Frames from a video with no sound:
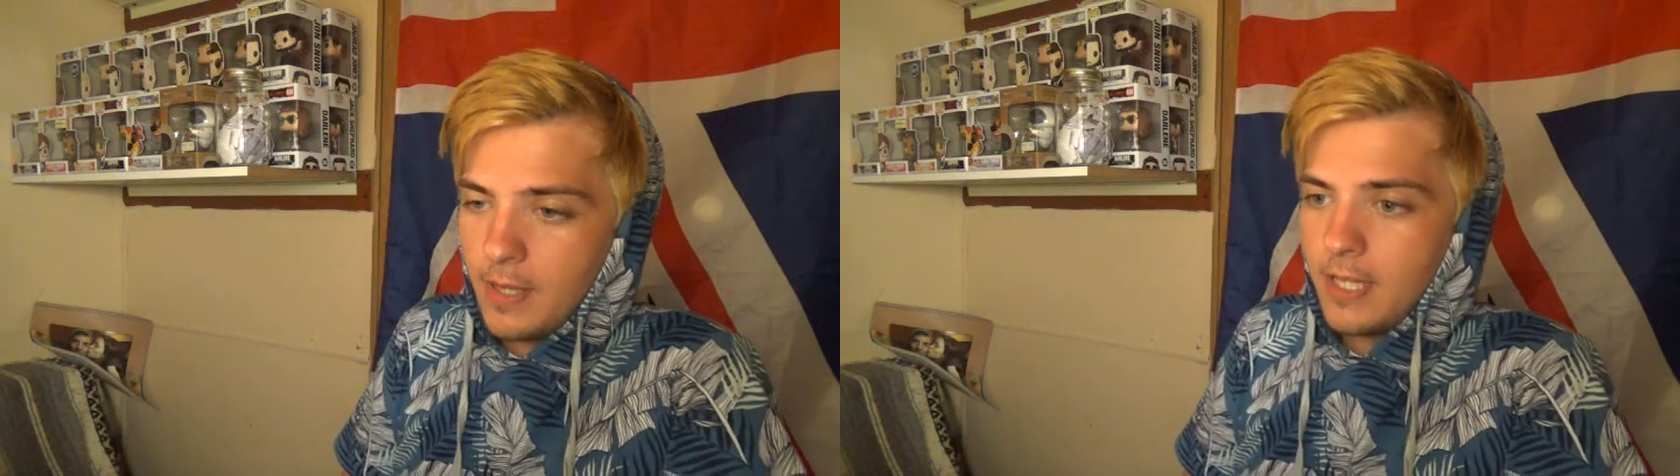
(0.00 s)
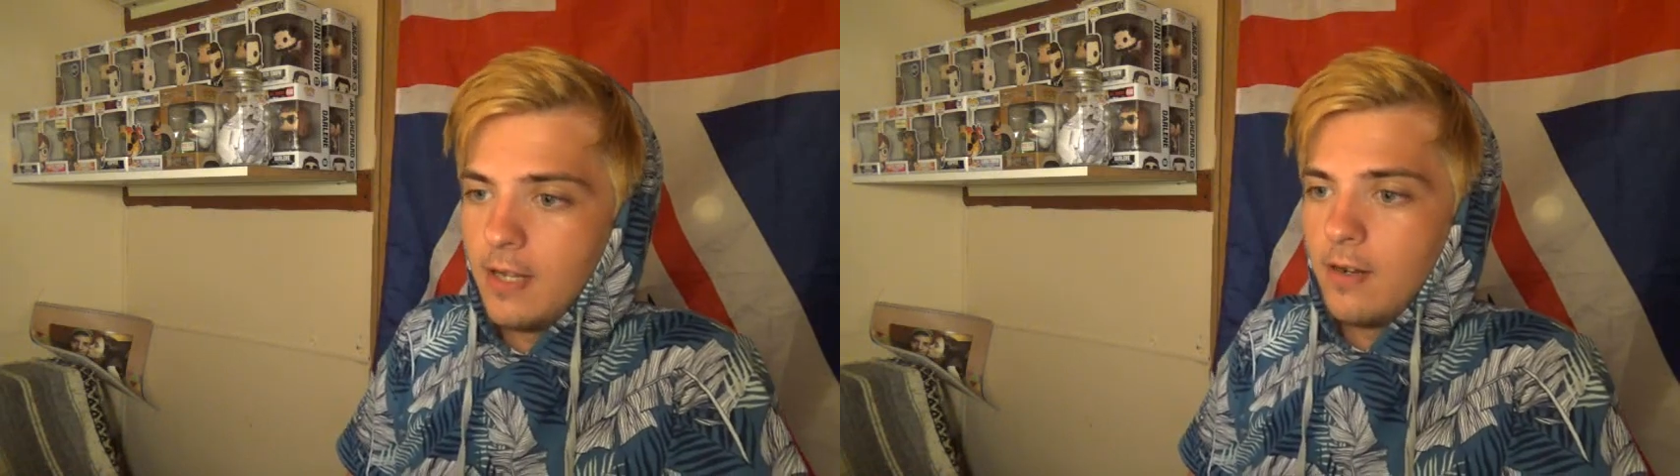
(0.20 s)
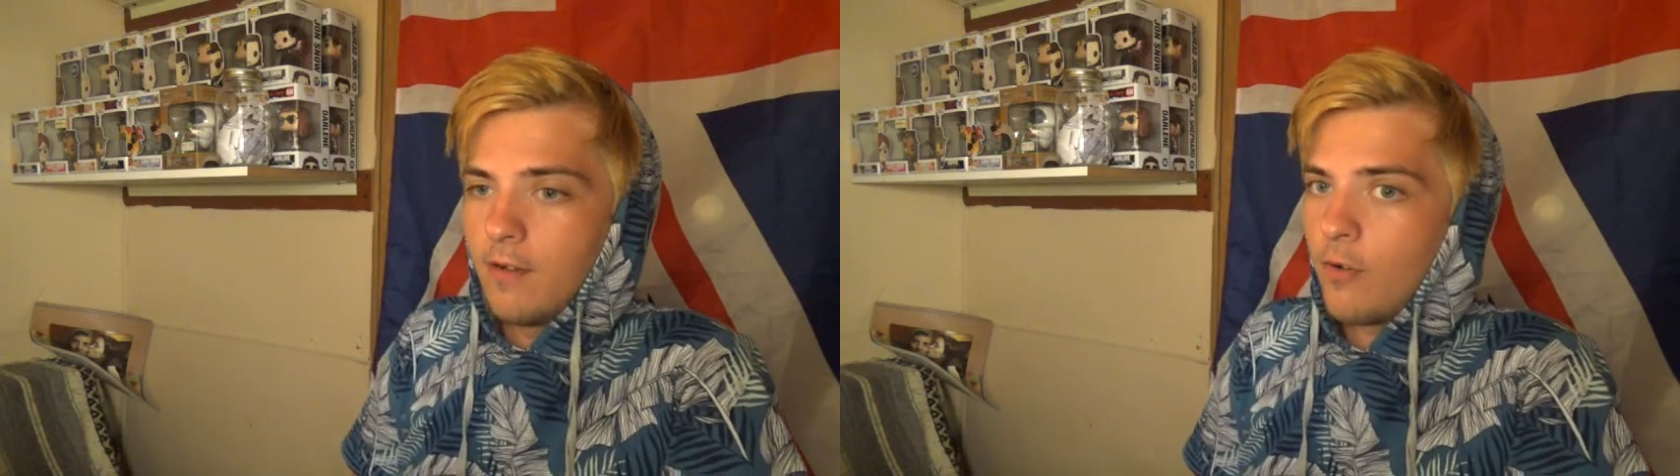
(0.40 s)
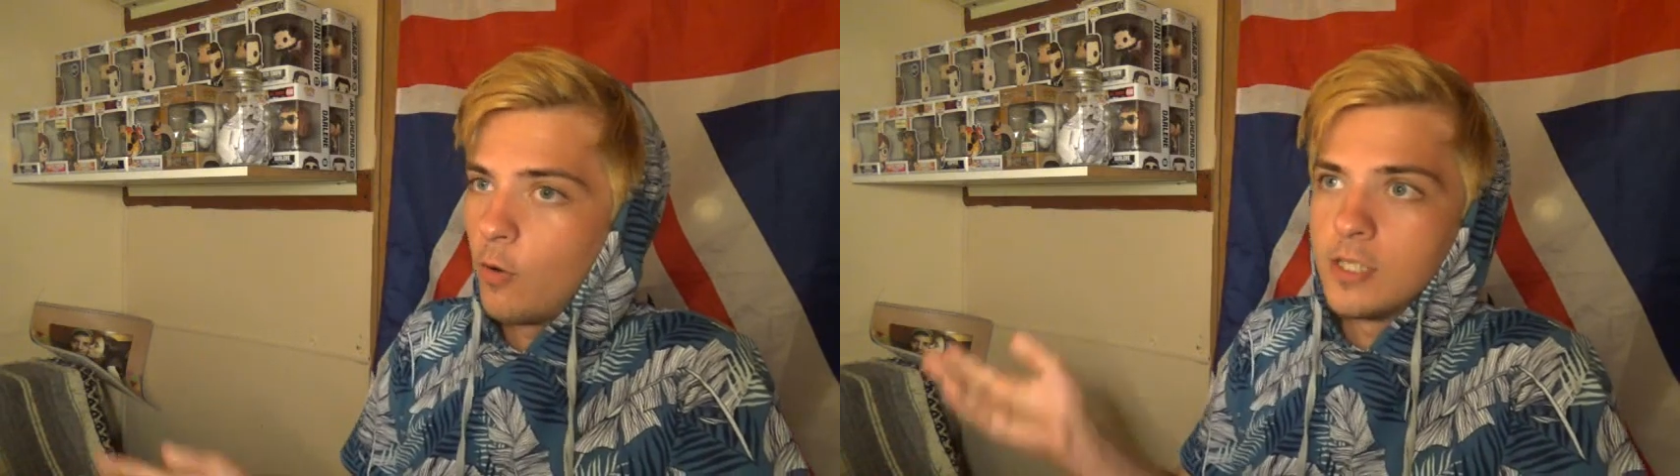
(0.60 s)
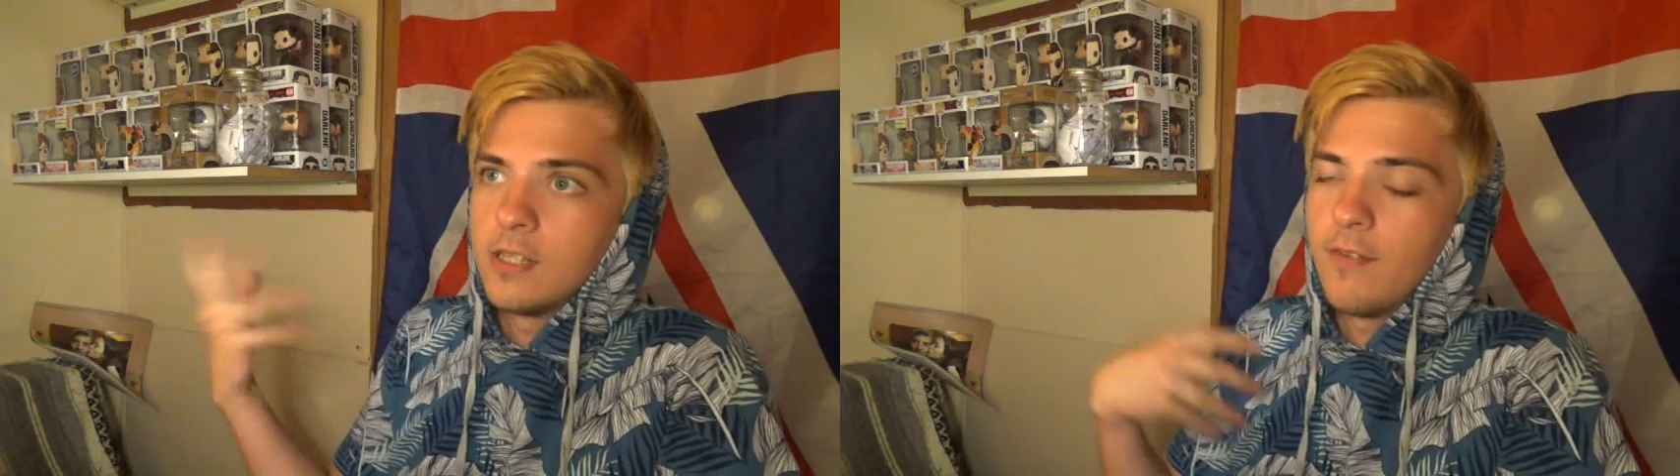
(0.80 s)
and then of
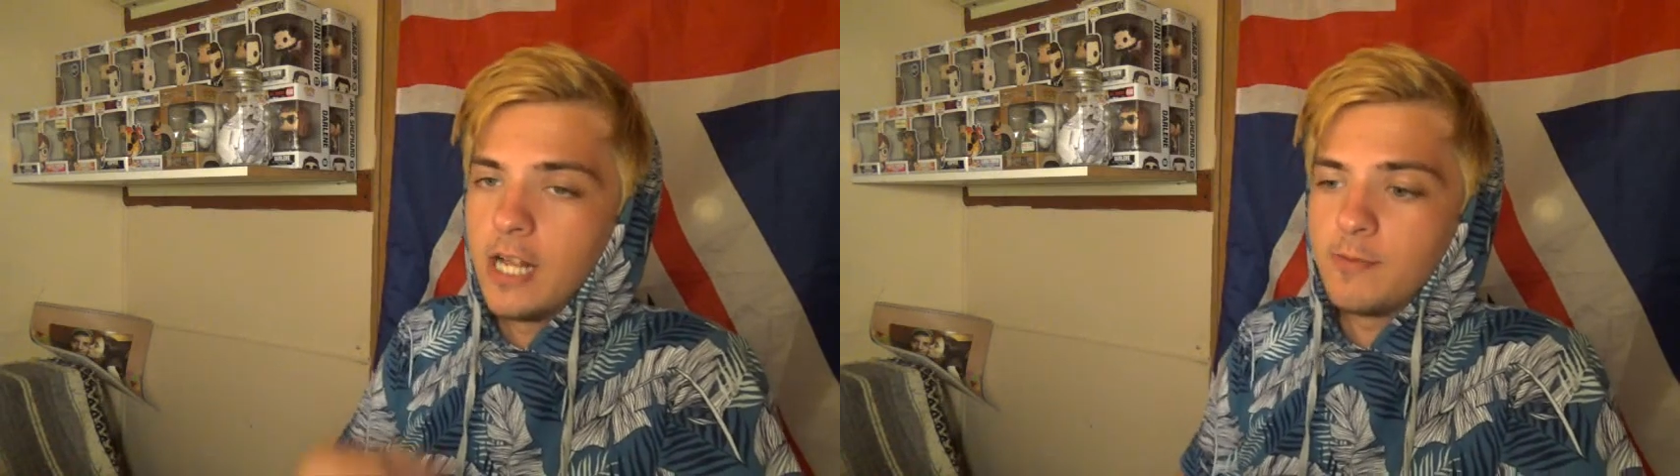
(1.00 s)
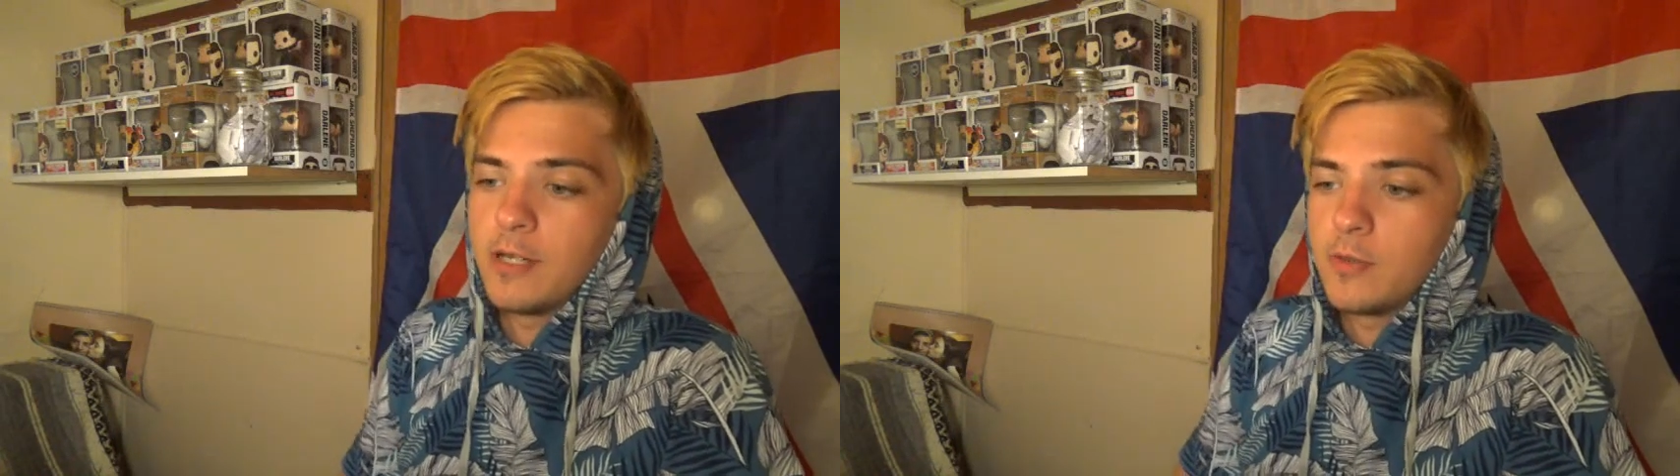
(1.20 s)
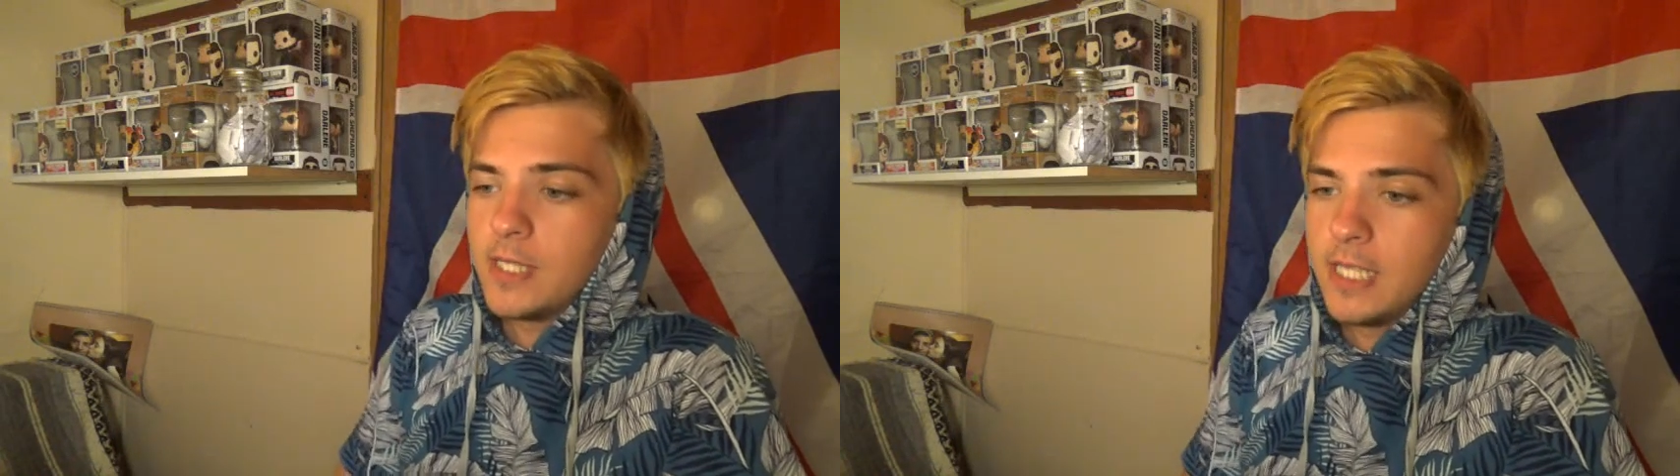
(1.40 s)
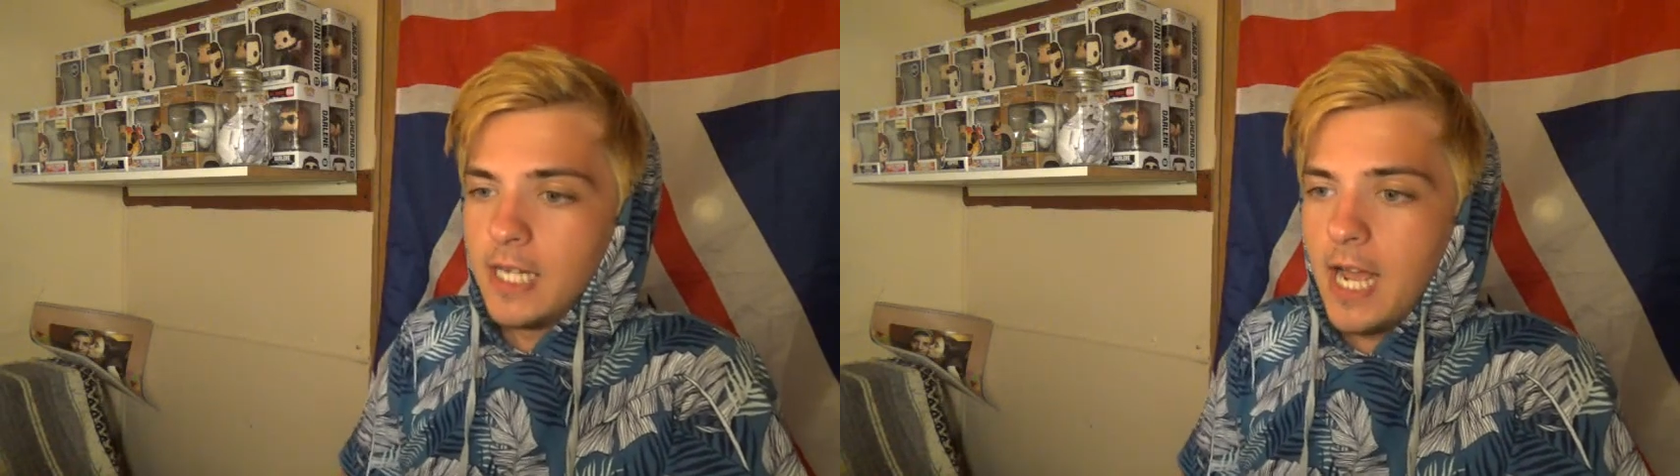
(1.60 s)
course in the flashbacks we see the